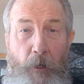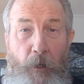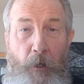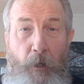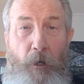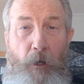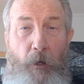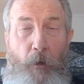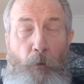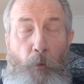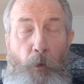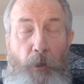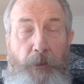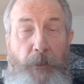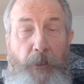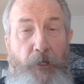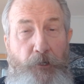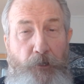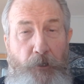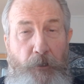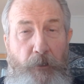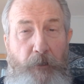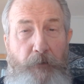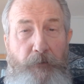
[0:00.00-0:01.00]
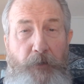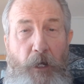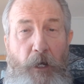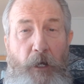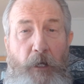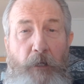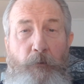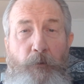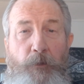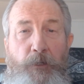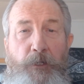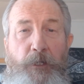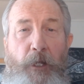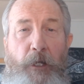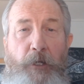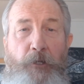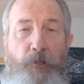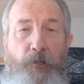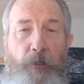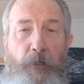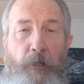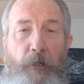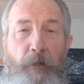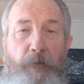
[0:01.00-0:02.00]
What they should have done was they
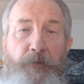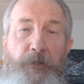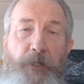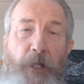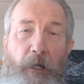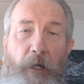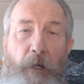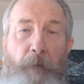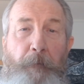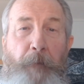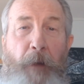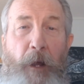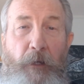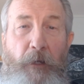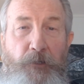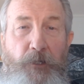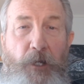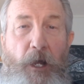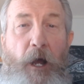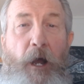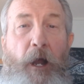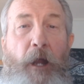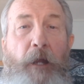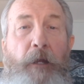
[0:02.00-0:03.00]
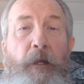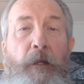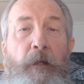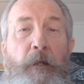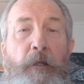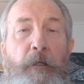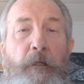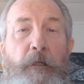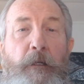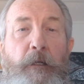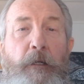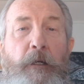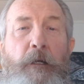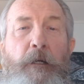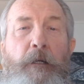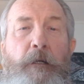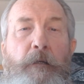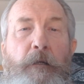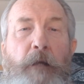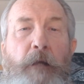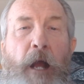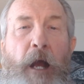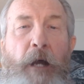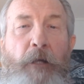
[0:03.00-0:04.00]
should have set up outside,
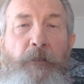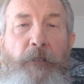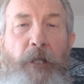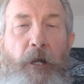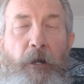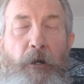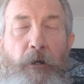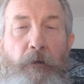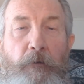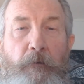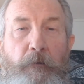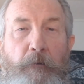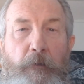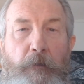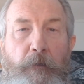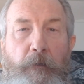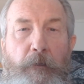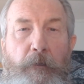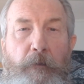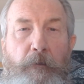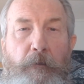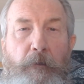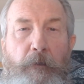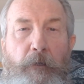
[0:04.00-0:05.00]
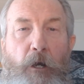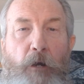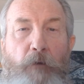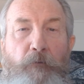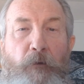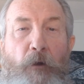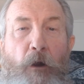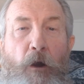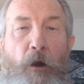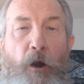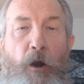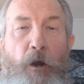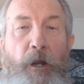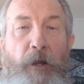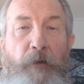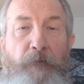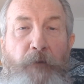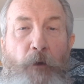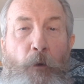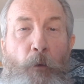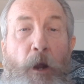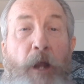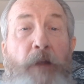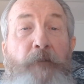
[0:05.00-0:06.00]
out there far enough
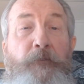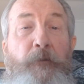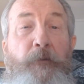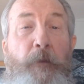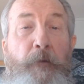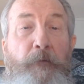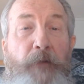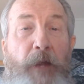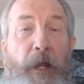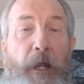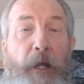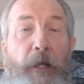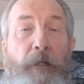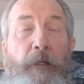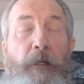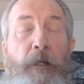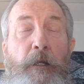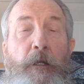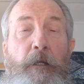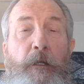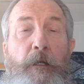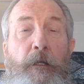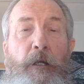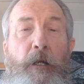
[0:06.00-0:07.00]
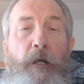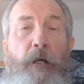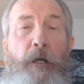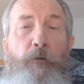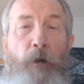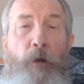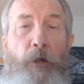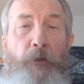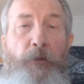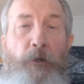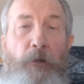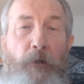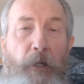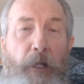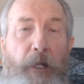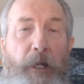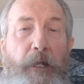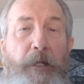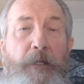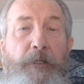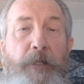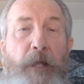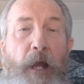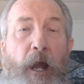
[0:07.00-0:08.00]
away from the van, run their
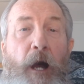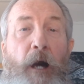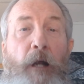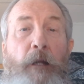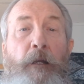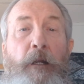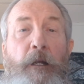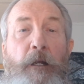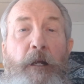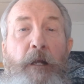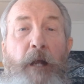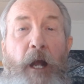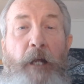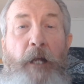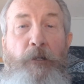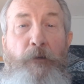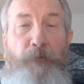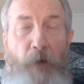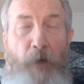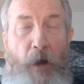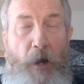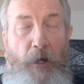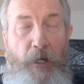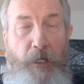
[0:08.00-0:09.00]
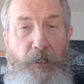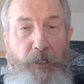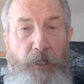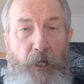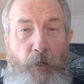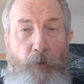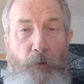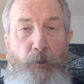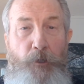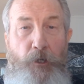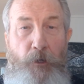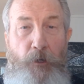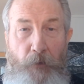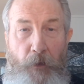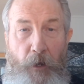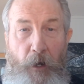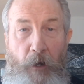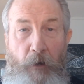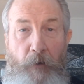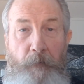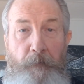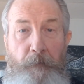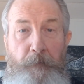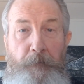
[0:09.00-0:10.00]
leads out, had their fire extinguisher
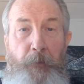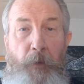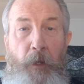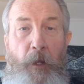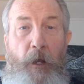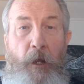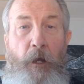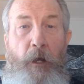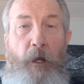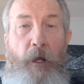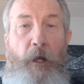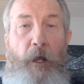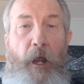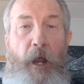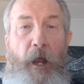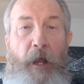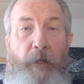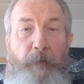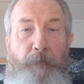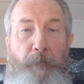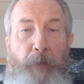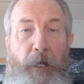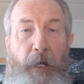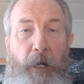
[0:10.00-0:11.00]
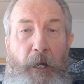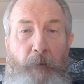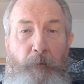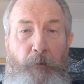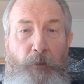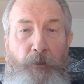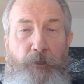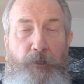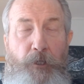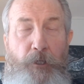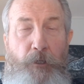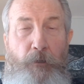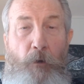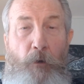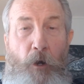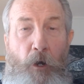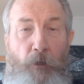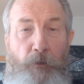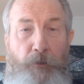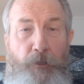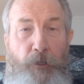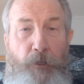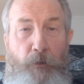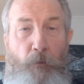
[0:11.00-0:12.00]
there, and been able to
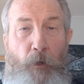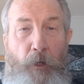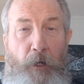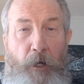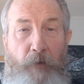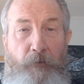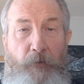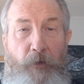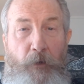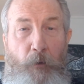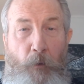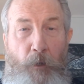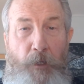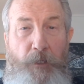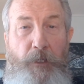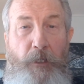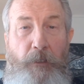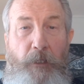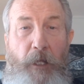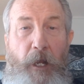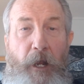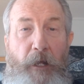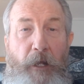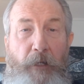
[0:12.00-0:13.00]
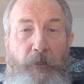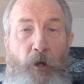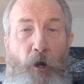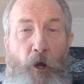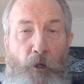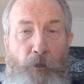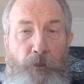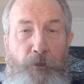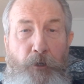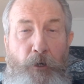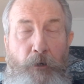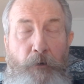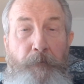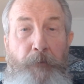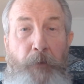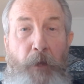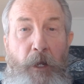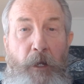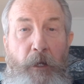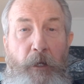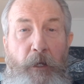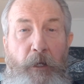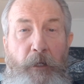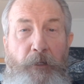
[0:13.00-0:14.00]
alter whatever it was that they had to alter
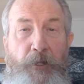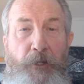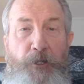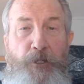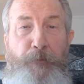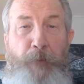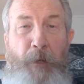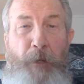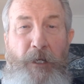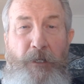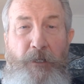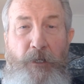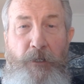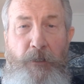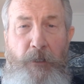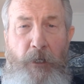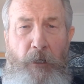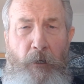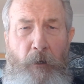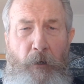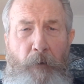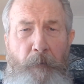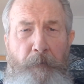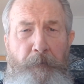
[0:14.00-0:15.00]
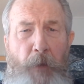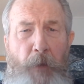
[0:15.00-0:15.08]
in this piece of steel.